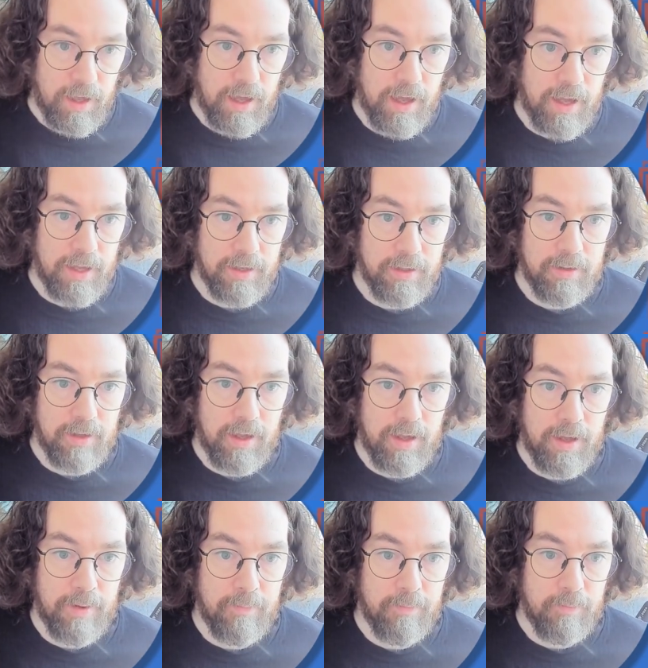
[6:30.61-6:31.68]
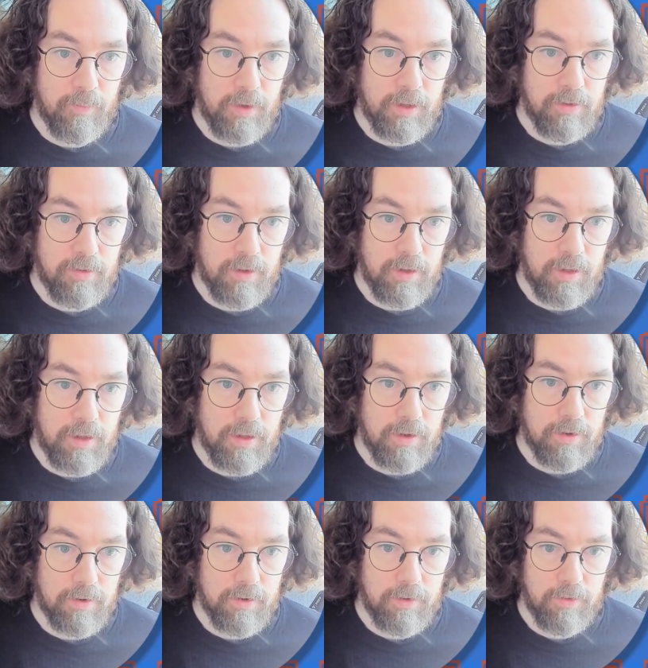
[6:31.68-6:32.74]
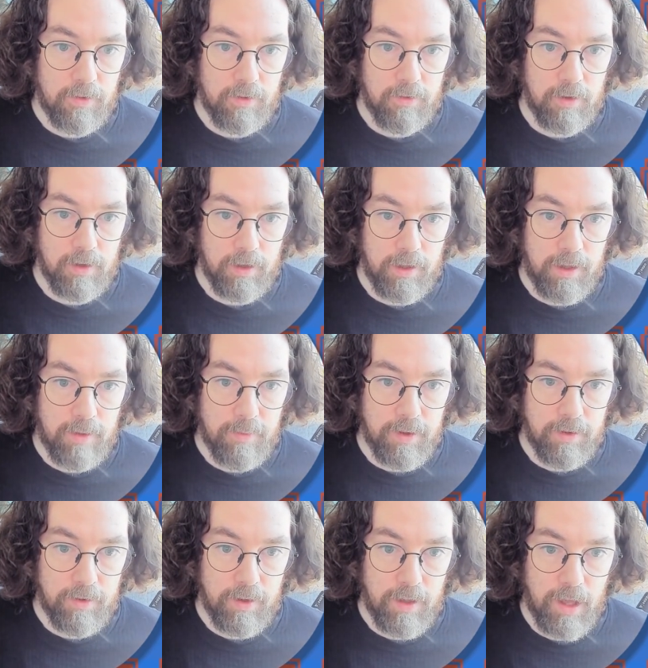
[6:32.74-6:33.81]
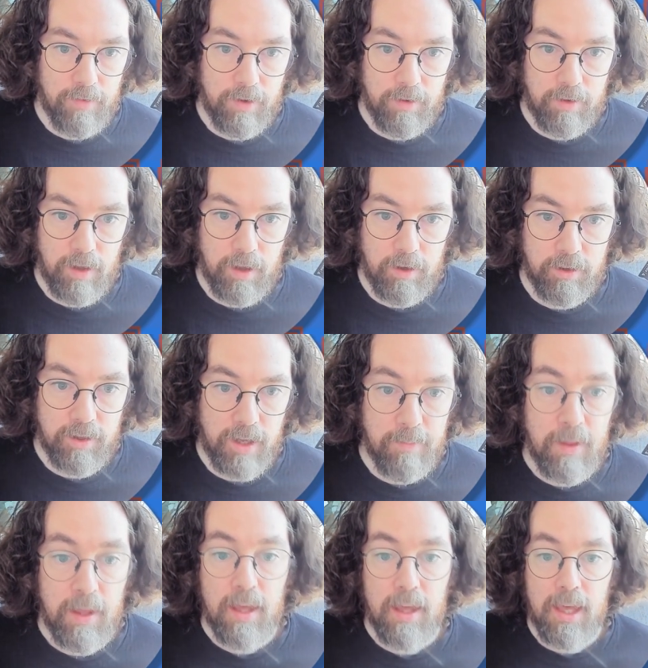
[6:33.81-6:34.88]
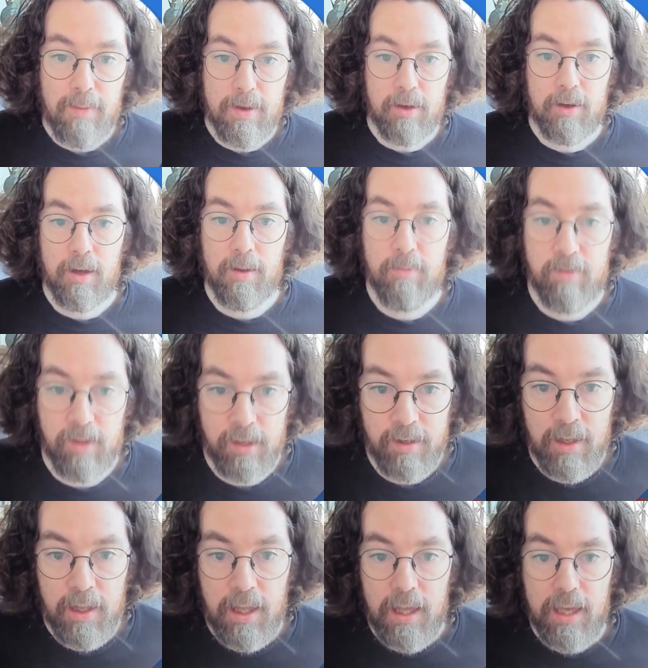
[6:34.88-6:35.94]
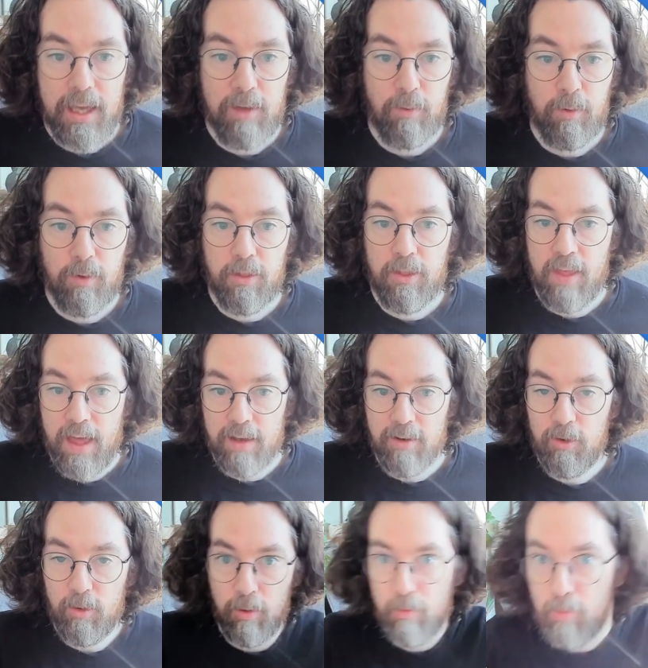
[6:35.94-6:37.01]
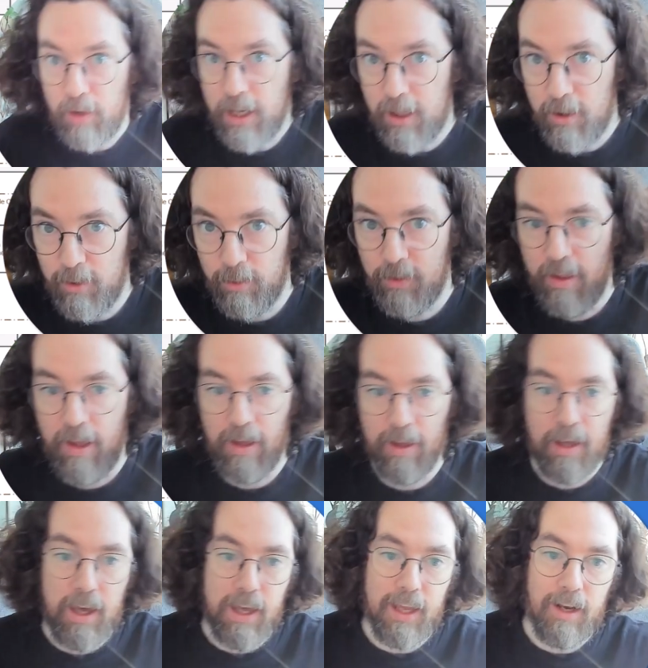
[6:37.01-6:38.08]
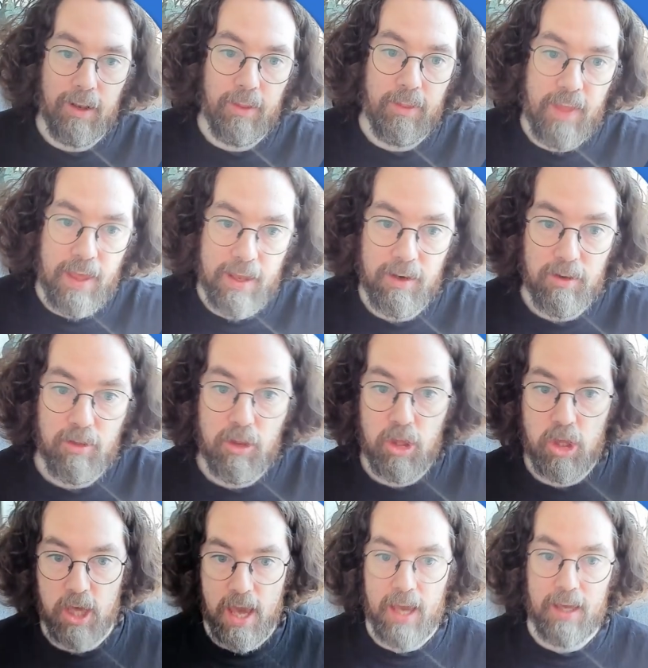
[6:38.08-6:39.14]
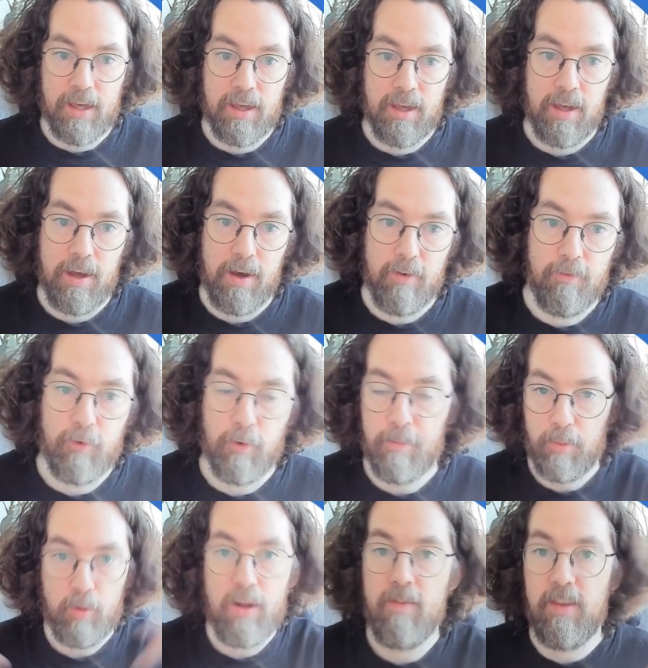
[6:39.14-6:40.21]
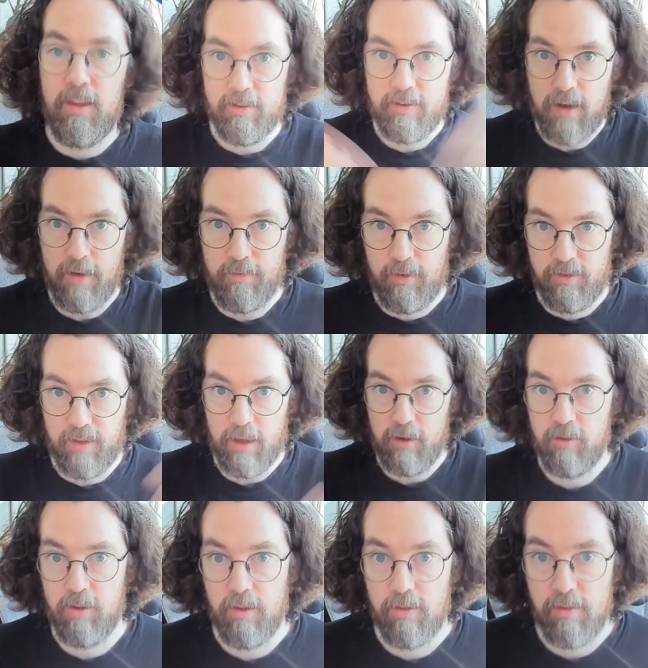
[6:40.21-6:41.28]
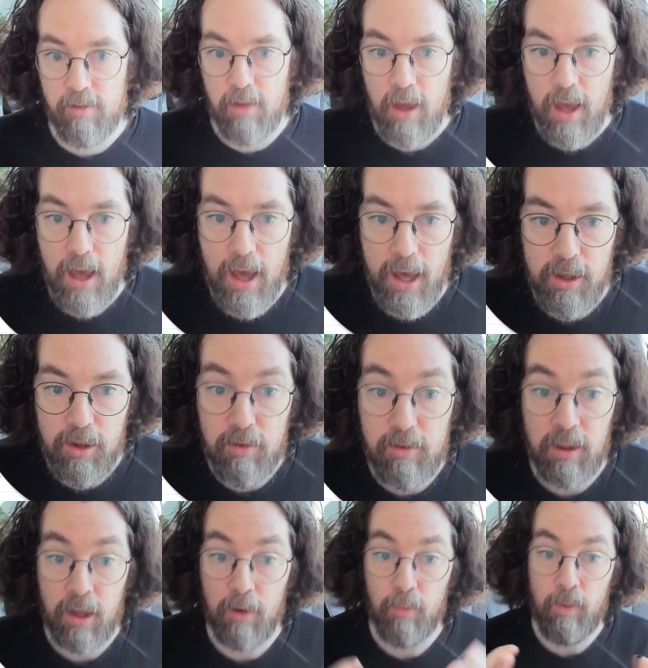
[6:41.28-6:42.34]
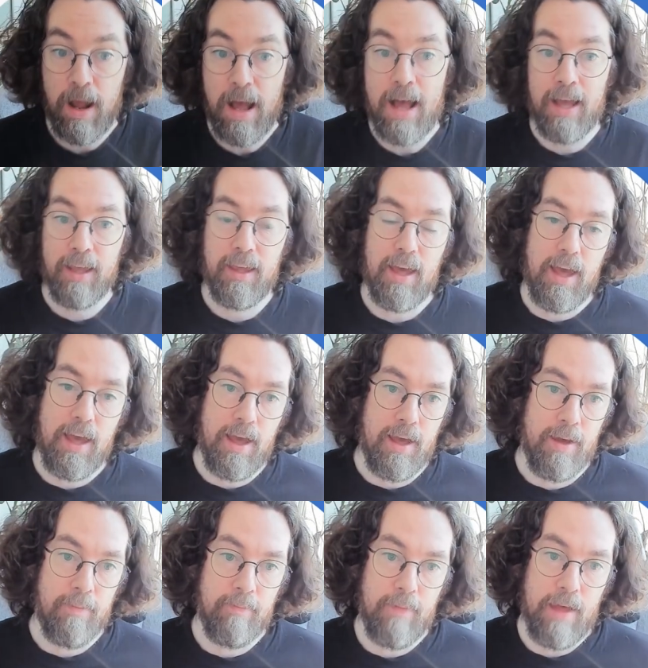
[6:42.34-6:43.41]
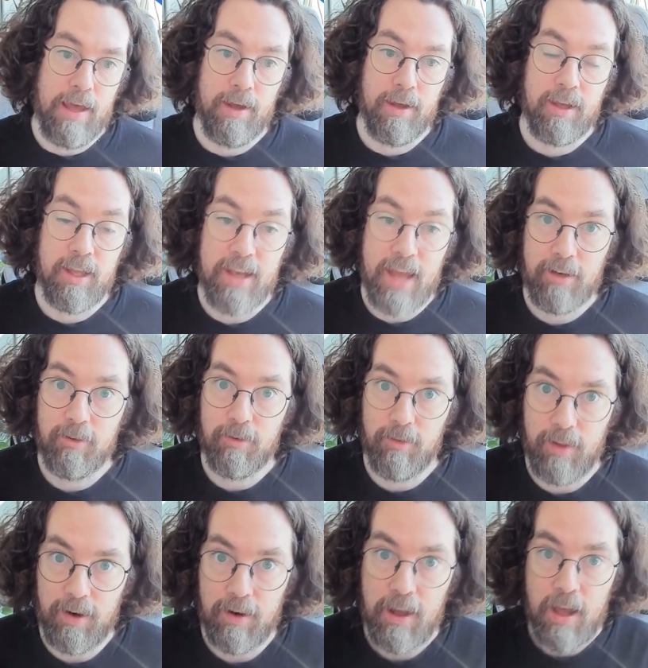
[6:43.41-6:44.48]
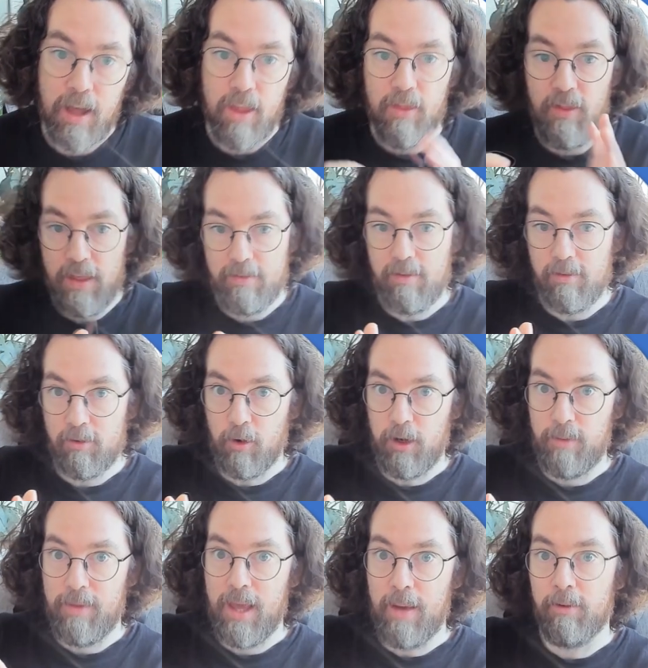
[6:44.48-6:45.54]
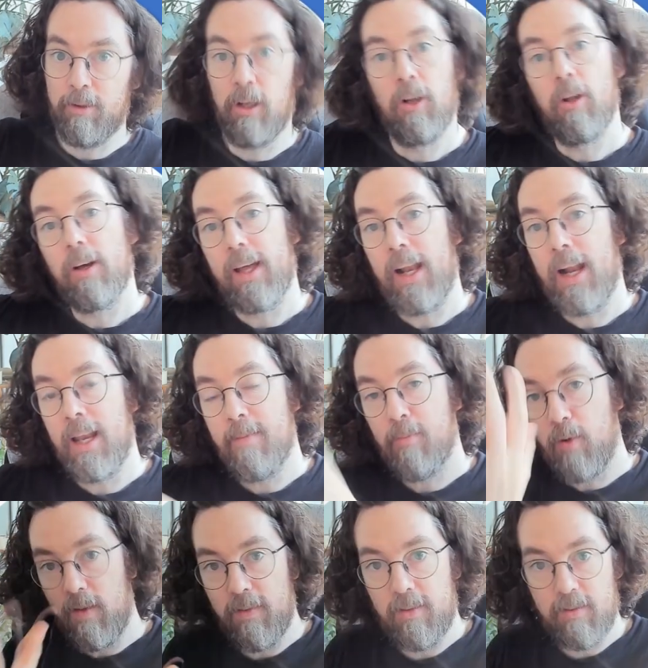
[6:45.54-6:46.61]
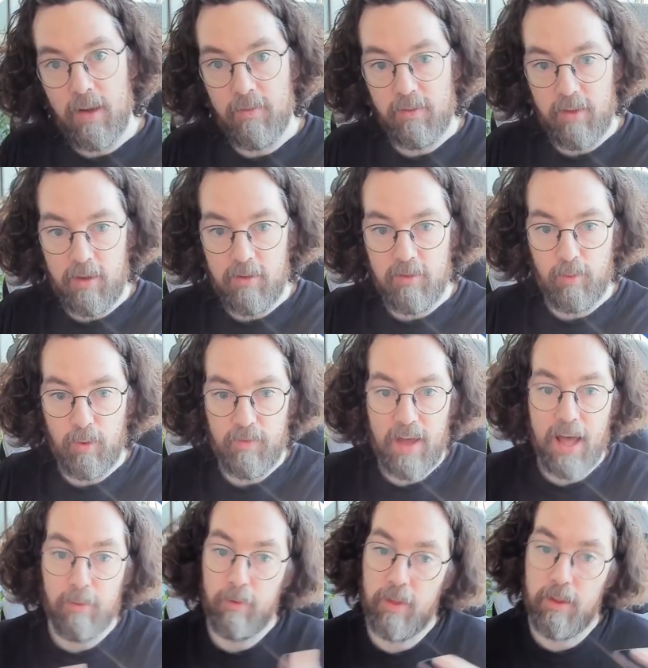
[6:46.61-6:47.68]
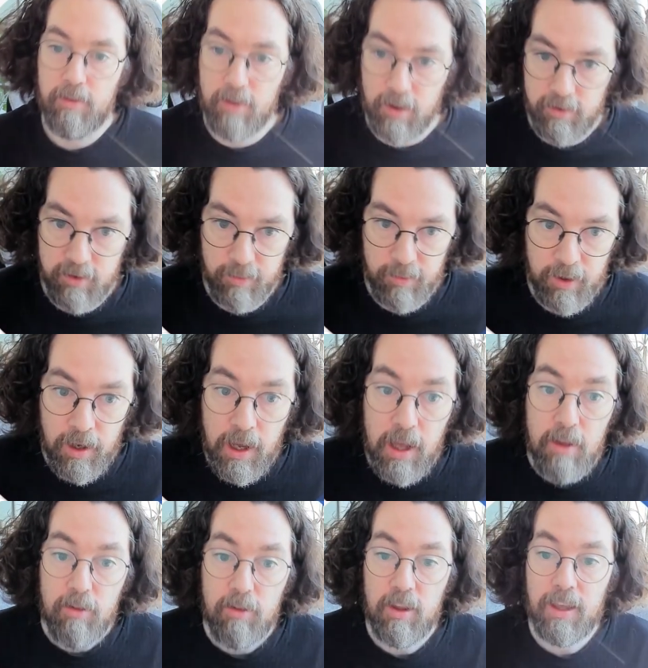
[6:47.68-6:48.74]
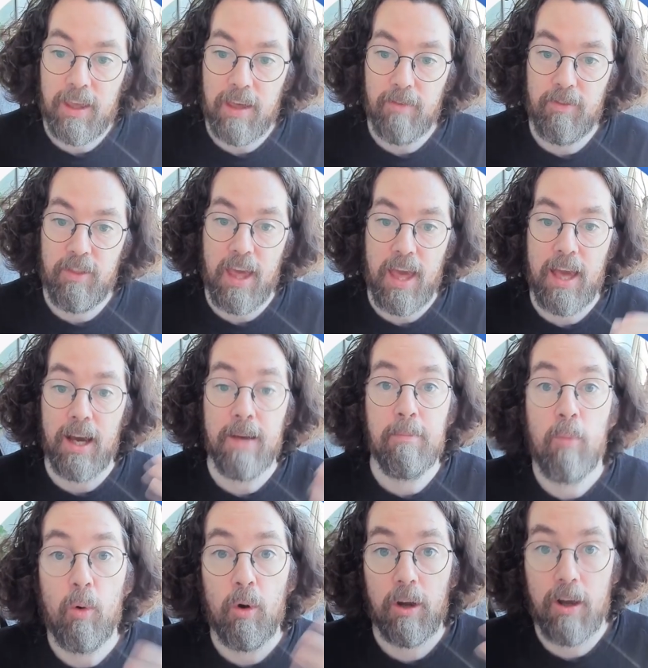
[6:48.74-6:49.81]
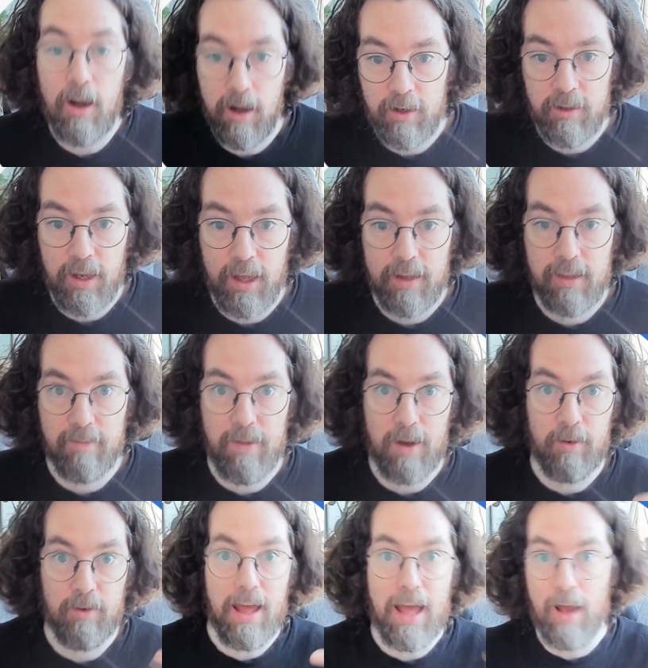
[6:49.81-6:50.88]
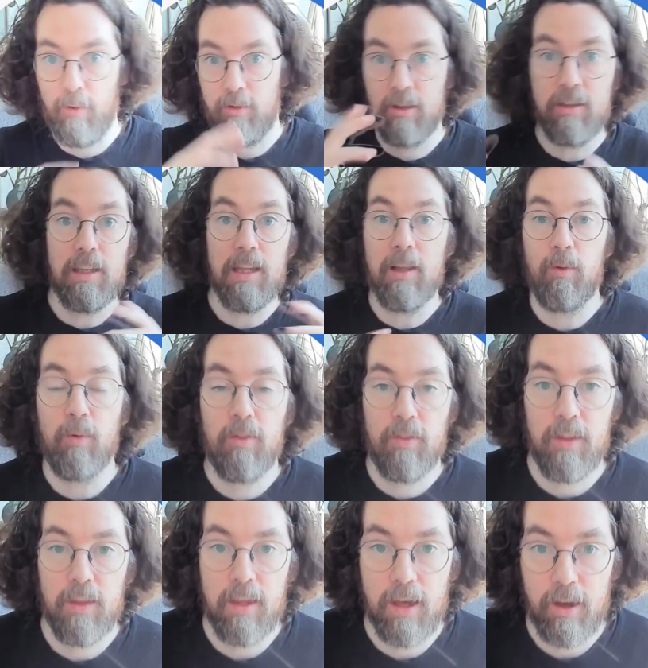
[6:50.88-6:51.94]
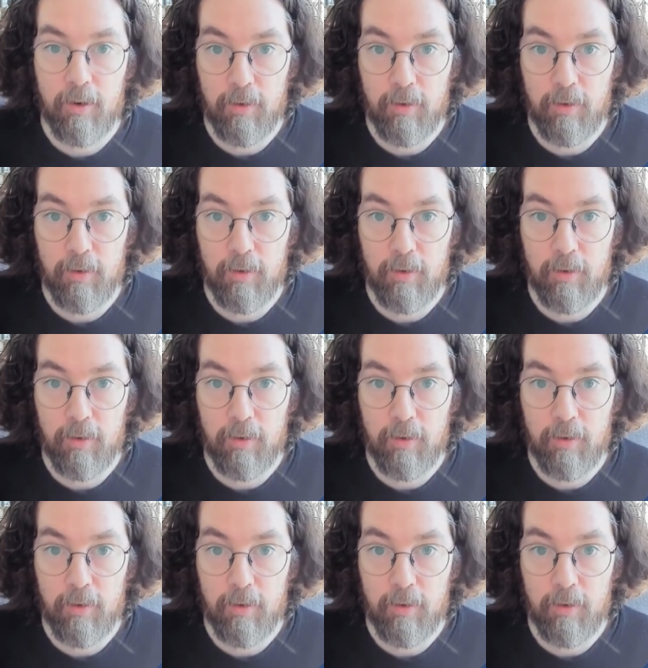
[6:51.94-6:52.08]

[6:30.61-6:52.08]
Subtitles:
And you can see here, there's a little email, having a good time. Email comes in. It will then do a really cool thing. It'll then check for previous conversations using a RAG connector there. This is going to be able to look at any previous conversations we've had with this customer to give the AI more context about how to deal with the